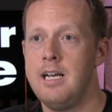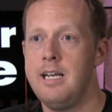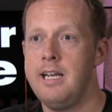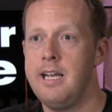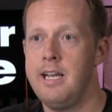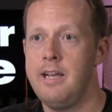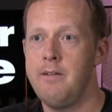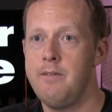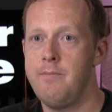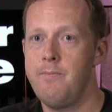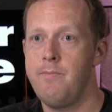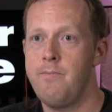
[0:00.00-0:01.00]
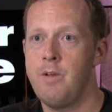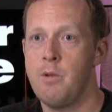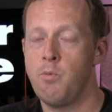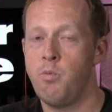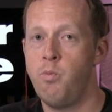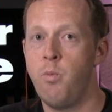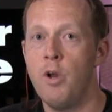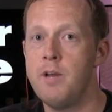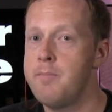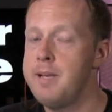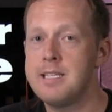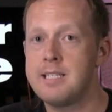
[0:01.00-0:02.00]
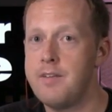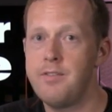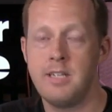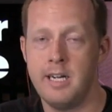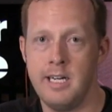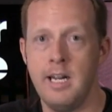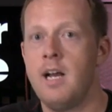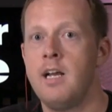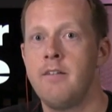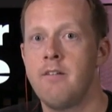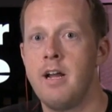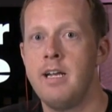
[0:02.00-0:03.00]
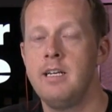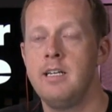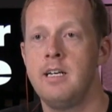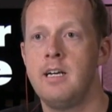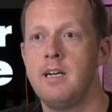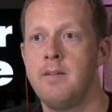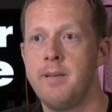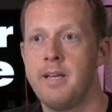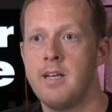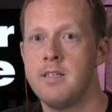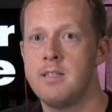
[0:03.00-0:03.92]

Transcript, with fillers: it, it wouldn't be seven ninety-nine, right? Uh, because